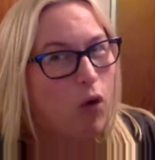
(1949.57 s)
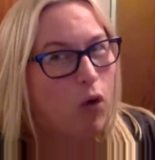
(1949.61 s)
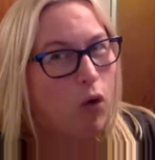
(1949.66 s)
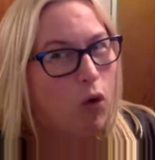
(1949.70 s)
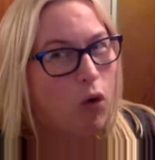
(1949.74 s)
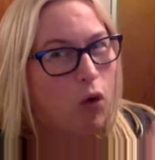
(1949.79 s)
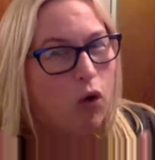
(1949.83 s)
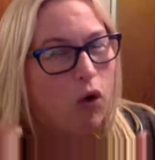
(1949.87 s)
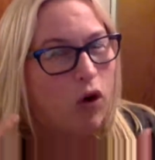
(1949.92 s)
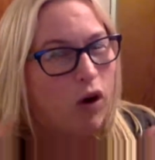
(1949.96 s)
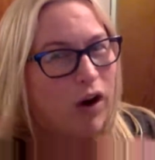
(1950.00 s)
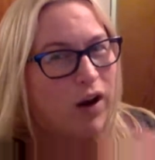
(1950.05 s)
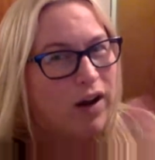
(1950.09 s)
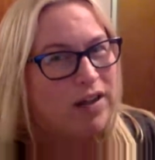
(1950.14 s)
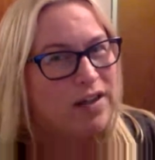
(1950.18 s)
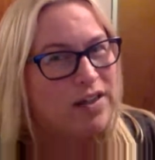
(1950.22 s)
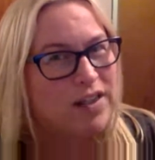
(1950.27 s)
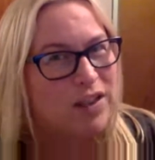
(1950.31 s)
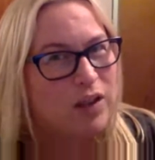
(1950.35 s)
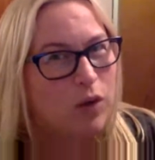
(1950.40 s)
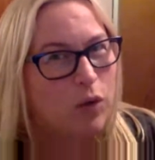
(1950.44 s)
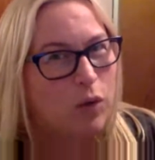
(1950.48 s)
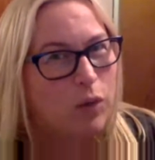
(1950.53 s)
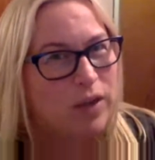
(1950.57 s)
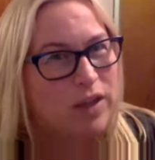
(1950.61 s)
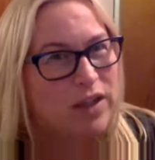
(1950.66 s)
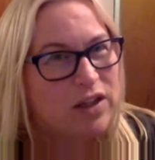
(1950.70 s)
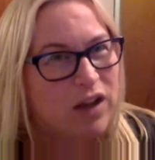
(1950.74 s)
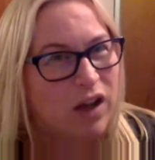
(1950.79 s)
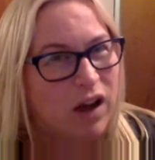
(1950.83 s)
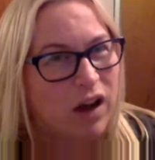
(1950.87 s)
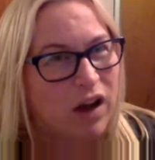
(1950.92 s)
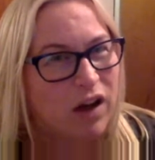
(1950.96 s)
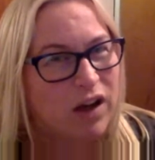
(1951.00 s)
or until we
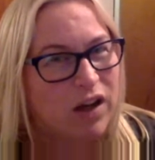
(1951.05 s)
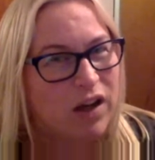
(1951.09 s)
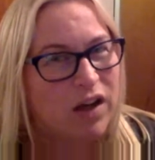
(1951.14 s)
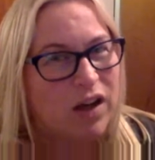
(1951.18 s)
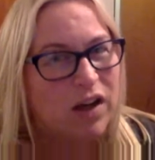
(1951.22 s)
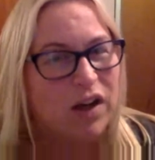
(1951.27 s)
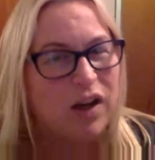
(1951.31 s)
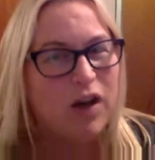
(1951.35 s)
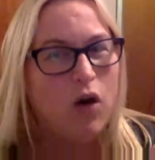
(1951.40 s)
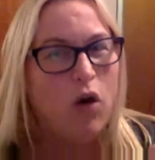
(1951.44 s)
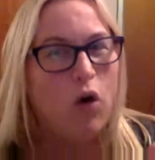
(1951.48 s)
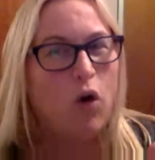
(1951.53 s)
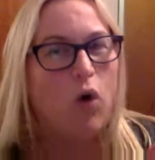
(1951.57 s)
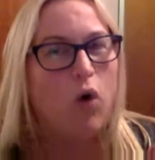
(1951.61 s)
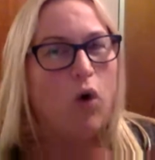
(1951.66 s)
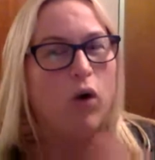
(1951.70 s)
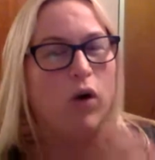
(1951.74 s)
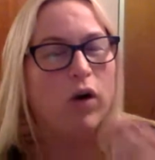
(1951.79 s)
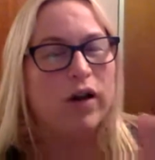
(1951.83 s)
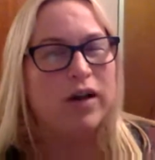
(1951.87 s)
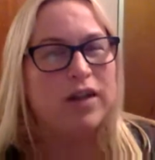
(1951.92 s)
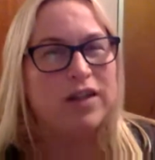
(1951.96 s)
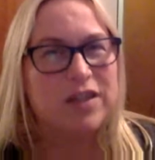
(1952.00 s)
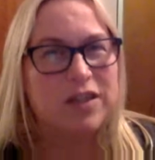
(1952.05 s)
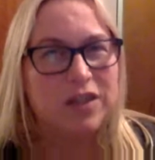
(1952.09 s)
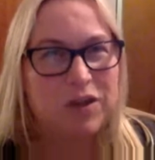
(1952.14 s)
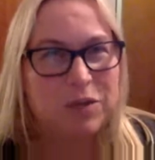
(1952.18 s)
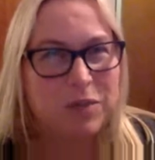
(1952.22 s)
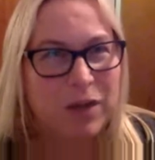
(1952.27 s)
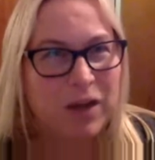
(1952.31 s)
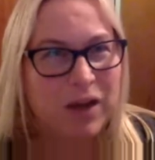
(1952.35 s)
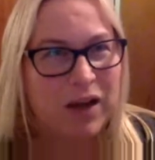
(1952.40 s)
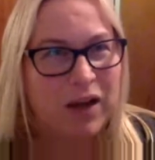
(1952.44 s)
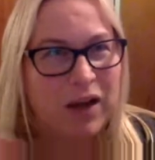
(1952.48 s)
talk, or until you
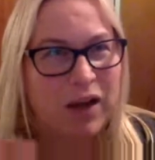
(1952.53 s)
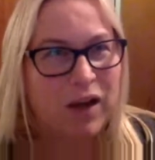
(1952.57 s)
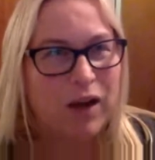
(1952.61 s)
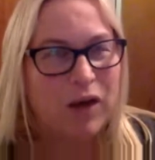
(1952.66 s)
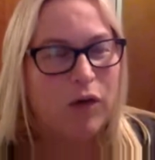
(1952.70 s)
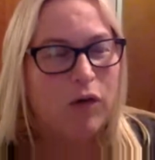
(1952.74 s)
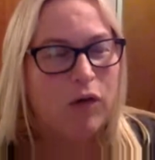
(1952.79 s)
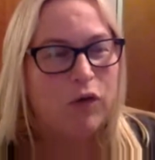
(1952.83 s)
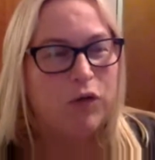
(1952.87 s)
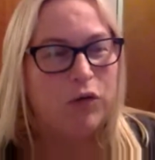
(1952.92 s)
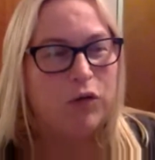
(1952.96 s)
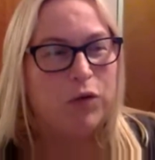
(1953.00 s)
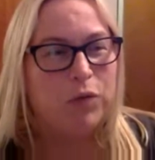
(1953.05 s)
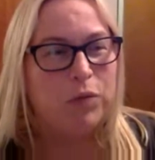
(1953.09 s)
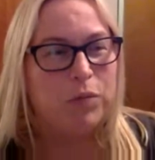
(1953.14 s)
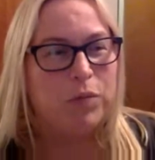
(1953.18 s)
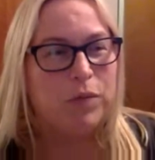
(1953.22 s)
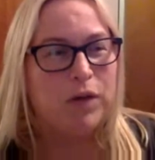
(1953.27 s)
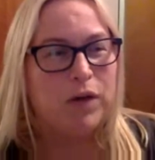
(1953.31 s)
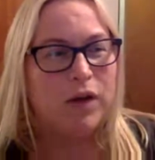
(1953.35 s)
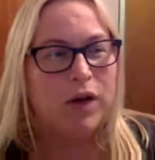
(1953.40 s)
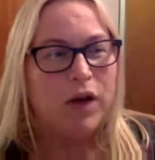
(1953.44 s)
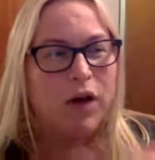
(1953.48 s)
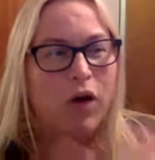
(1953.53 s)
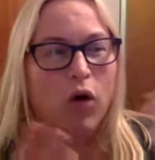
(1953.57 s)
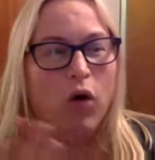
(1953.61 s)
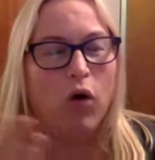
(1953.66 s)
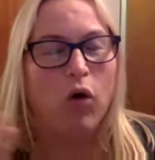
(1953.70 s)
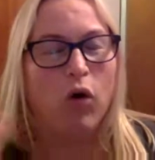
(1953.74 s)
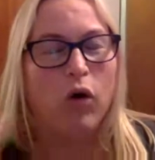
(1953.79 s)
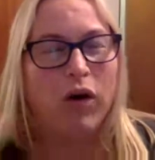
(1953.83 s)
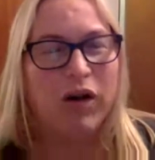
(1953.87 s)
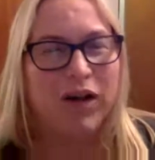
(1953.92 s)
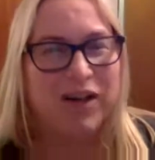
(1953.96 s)
make a group,
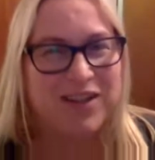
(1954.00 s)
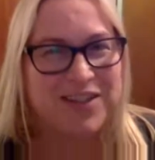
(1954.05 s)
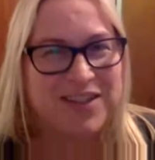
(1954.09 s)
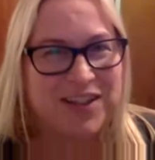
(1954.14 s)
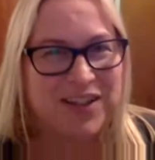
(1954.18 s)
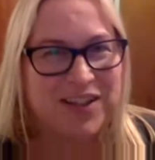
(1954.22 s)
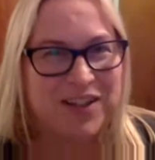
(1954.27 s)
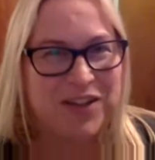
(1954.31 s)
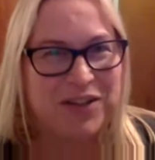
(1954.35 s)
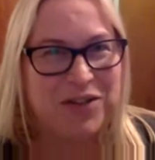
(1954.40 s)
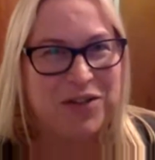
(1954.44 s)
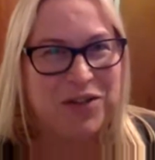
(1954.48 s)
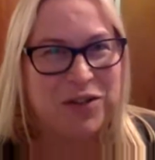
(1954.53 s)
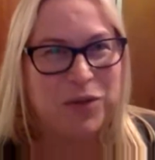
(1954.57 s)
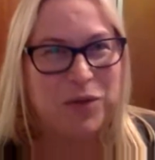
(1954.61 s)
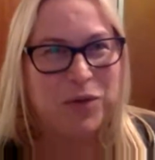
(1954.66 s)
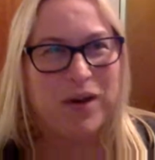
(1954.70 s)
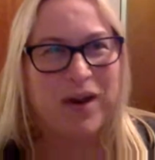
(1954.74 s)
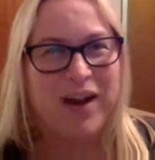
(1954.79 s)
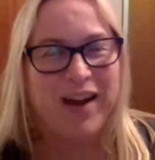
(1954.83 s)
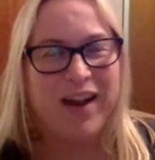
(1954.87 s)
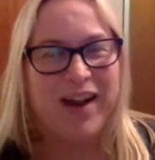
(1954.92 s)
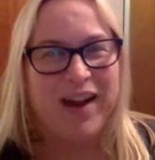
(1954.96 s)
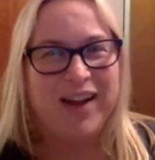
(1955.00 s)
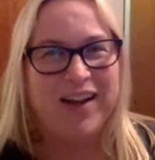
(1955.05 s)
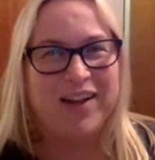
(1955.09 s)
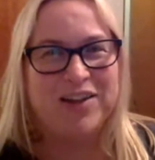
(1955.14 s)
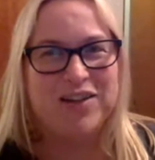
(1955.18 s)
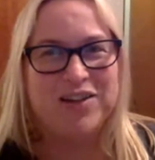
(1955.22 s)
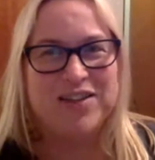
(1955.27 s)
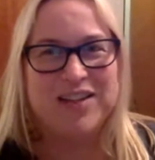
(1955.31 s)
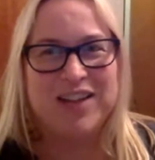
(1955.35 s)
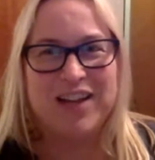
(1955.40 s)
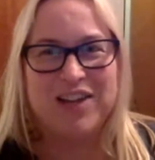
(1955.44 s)
or until you do a
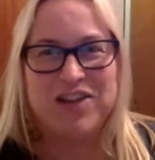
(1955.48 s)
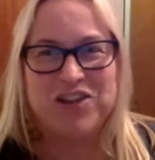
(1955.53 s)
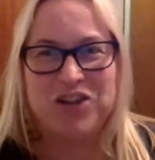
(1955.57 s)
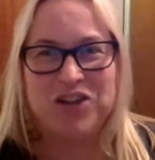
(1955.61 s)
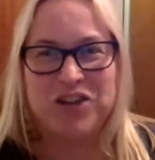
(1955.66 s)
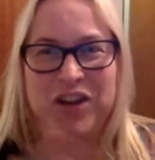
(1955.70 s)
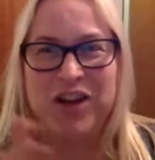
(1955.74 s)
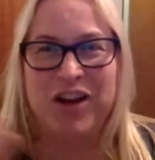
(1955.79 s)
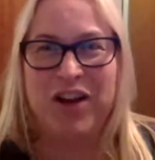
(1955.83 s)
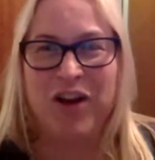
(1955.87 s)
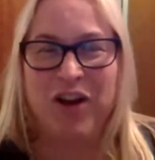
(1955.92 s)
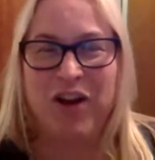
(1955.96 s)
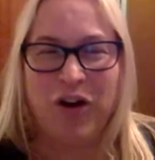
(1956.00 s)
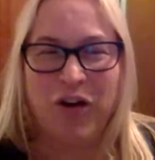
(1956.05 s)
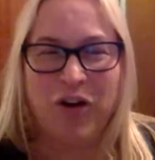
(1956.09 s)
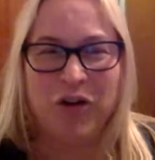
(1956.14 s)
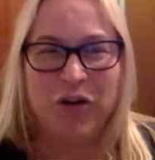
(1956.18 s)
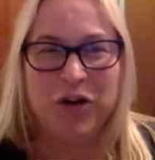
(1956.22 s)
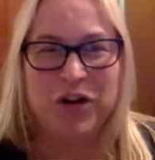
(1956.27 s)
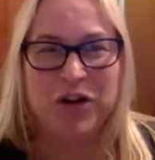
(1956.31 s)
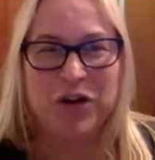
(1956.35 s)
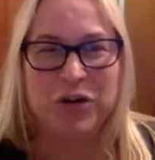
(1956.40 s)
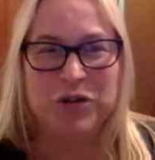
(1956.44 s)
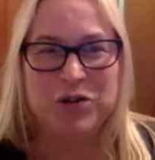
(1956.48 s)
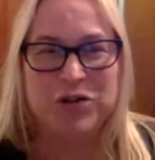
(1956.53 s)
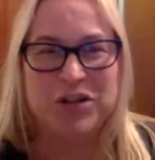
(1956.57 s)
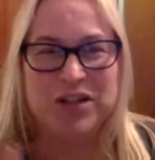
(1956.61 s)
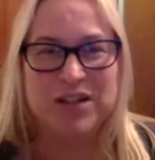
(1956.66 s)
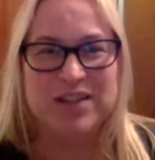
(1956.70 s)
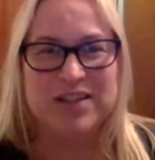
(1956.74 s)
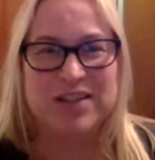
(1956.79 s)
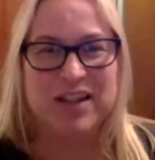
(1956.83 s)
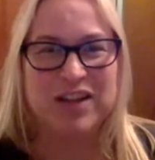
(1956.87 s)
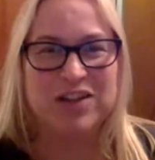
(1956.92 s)
session or a
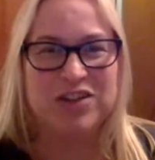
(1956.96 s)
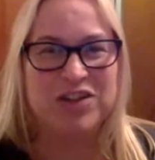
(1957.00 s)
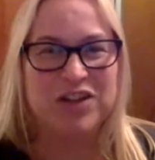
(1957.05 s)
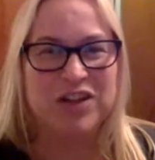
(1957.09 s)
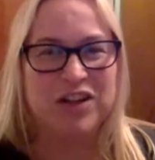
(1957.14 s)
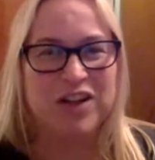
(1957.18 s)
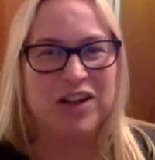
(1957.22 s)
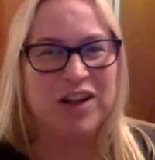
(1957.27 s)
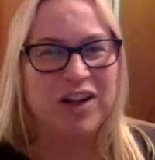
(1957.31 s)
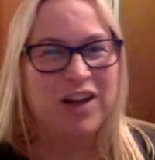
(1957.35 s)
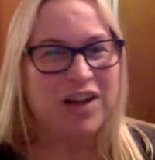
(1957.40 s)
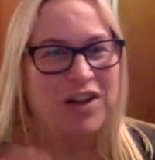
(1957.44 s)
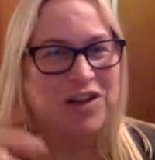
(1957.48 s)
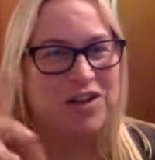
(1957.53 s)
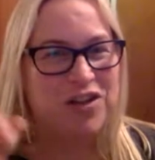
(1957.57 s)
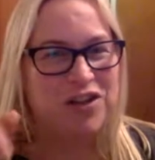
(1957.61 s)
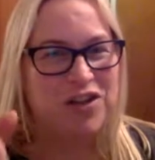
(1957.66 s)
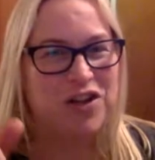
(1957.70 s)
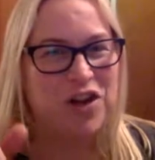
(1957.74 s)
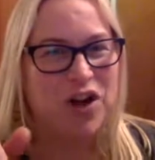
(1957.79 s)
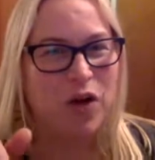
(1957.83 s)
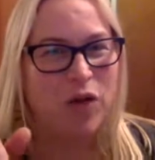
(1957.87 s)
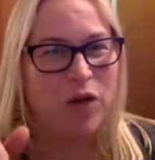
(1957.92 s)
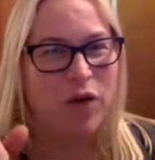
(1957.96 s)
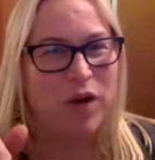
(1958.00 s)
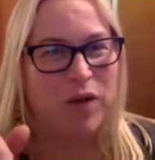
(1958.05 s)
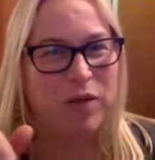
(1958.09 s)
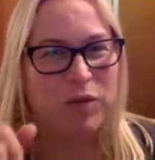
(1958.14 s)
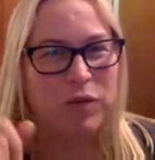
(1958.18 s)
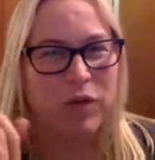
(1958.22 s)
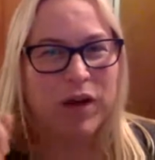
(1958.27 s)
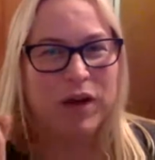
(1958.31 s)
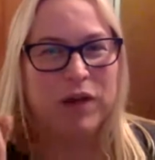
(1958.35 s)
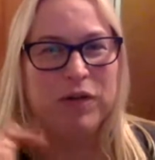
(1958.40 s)
coaching session, just know
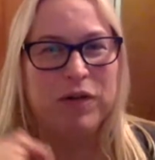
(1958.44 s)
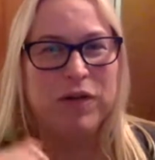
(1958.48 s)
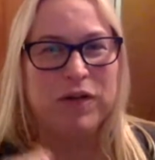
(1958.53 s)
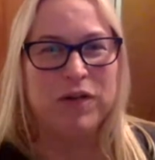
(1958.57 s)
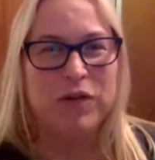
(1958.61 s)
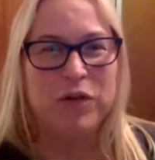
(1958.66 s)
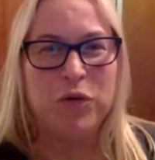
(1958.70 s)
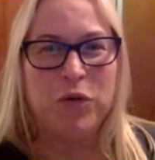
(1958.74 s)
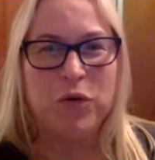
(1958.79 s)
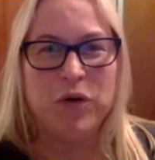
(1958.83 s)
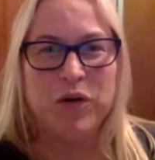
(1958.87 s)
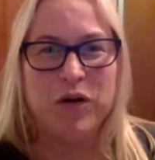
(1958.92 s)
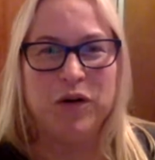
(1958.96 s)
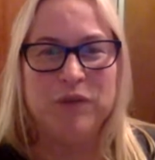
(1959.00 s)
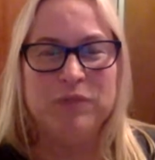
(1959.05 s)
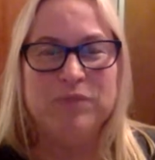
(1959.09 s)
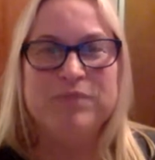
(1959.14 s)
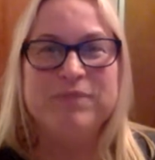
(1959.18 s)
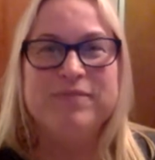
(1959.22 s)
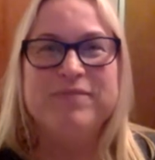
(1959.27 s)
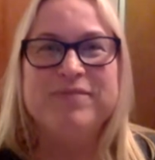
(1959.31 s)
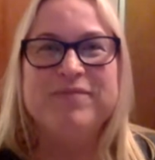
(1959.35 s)
I'm right around the corner.